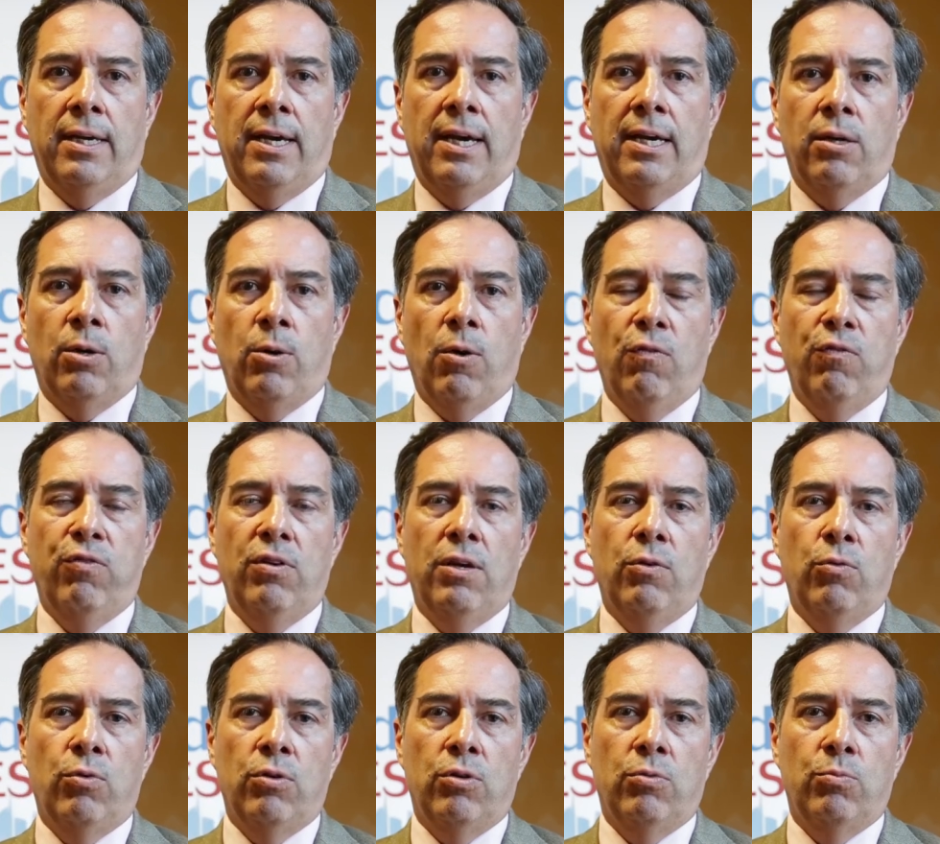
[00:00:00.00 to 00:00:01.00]
and hopefully
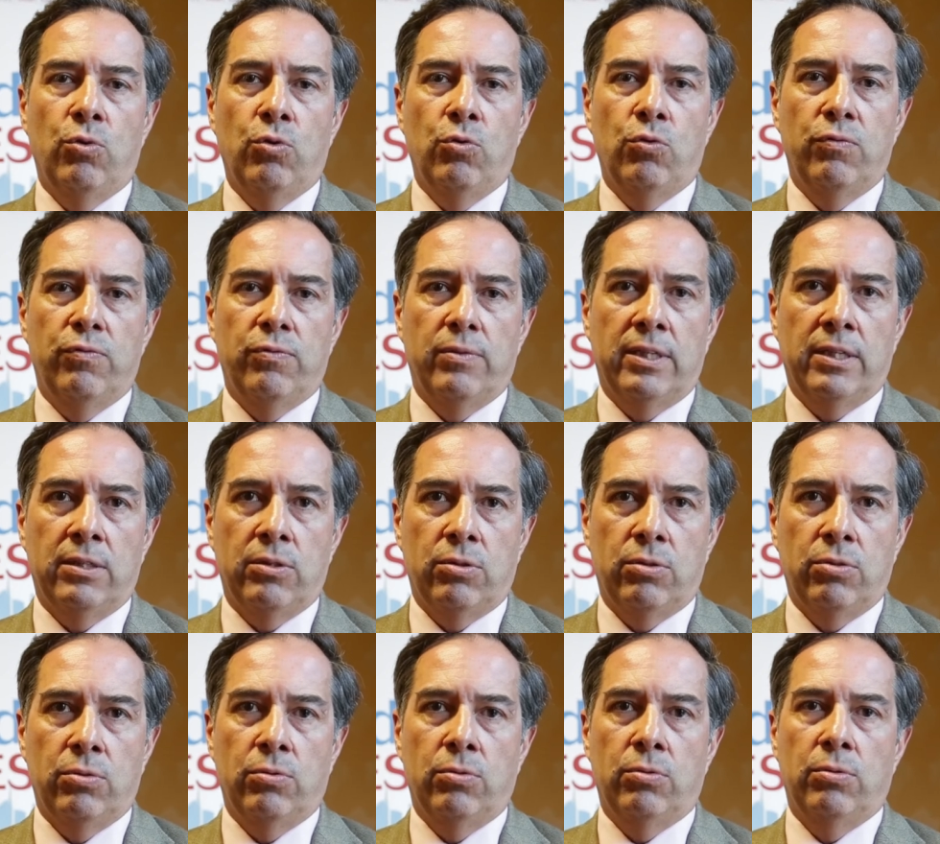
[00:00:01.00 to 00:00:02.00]
we'll move
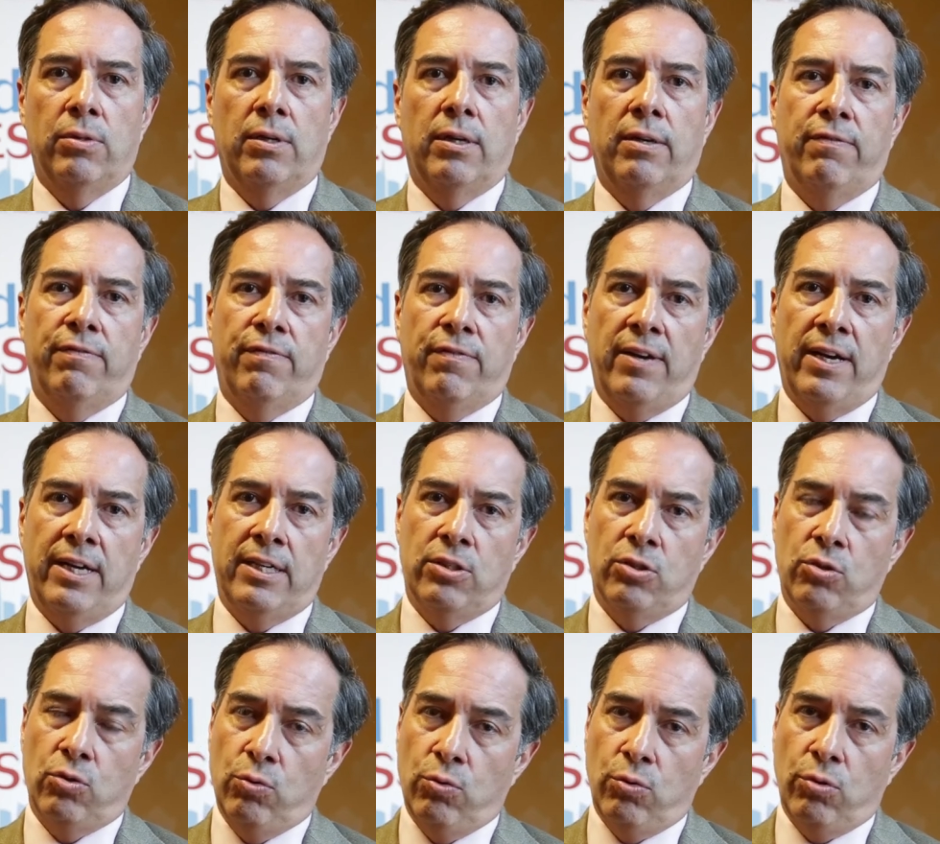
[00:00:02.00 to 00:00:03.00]
into
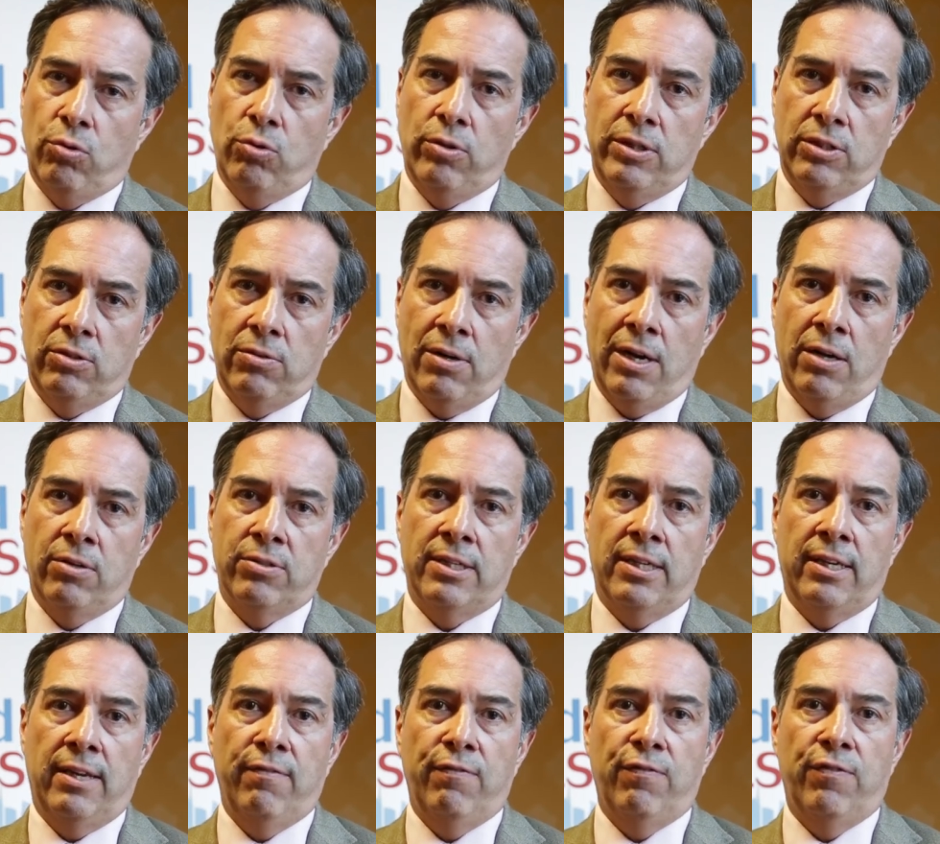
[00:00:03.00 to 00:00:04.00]
phase two, three trials
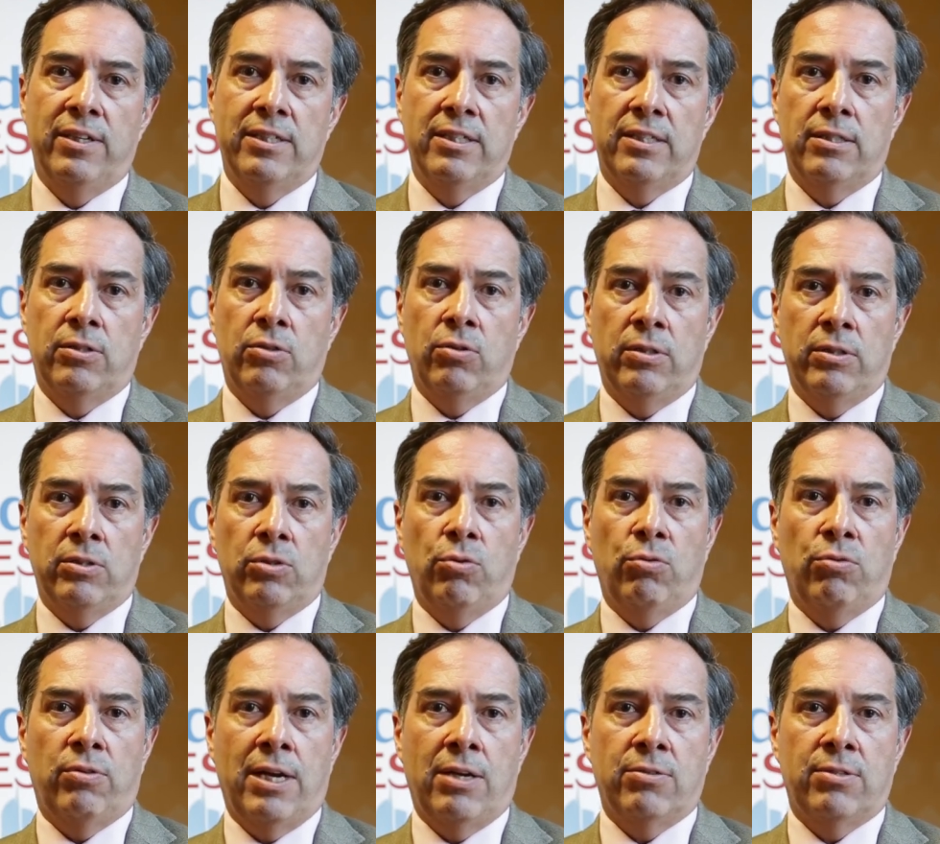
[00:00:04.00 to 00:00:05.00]
in infants during
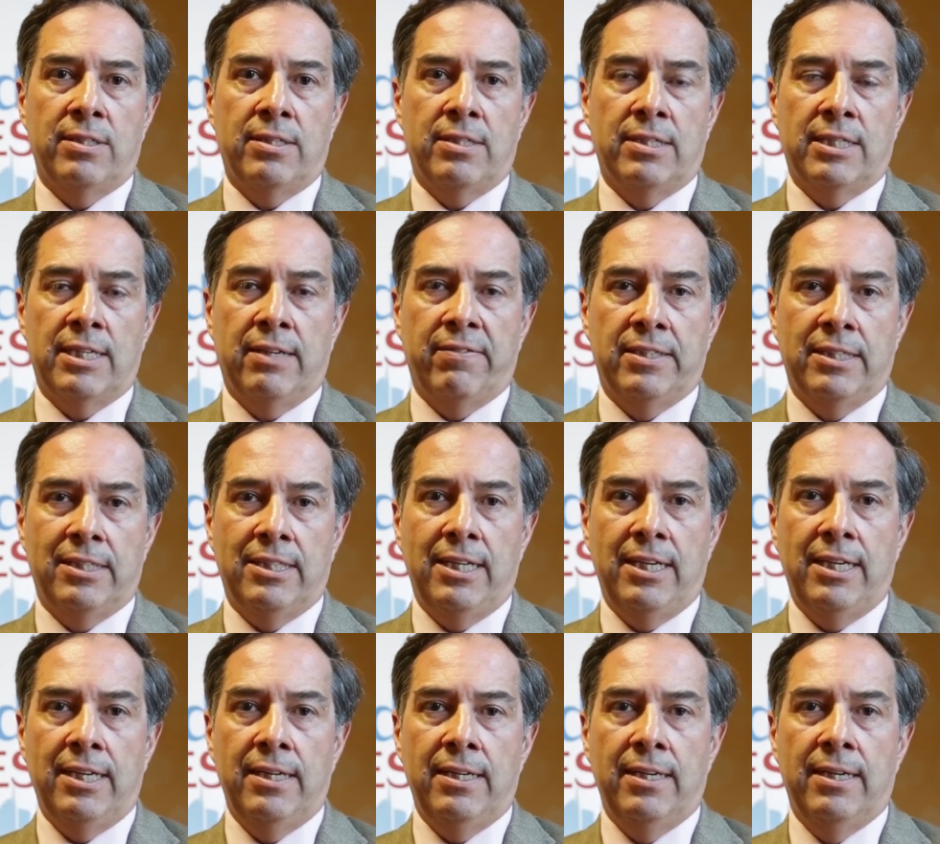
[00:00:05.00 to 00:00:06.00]
two thousand
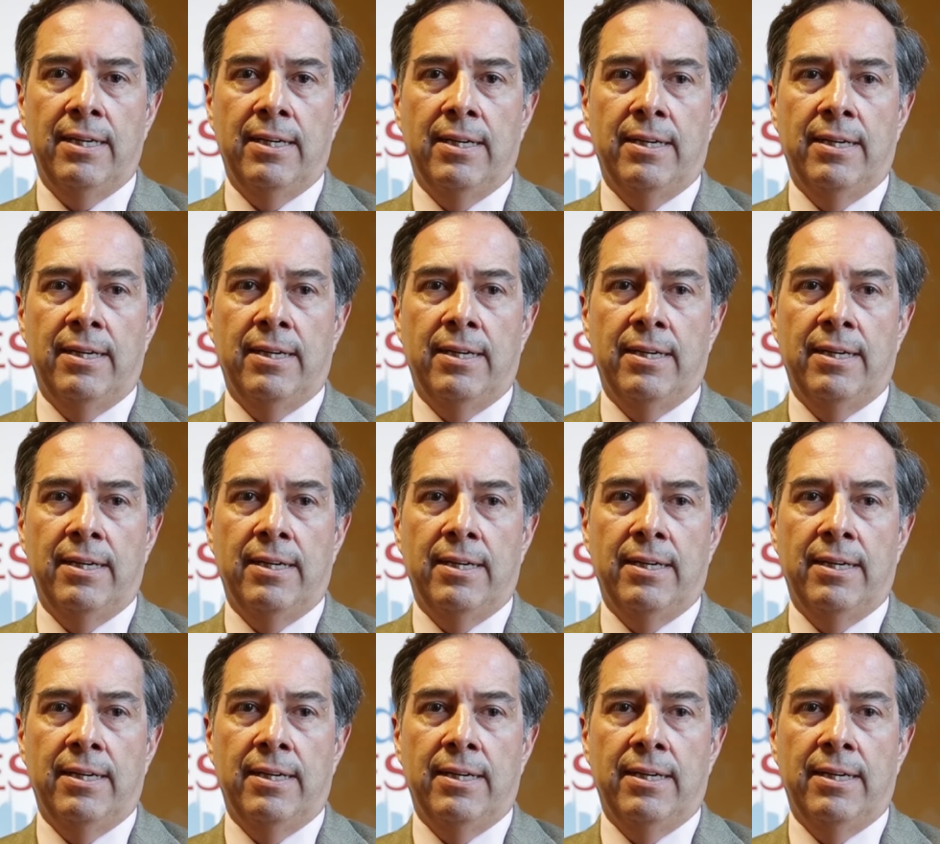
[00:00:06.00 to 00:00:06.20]
seventeen.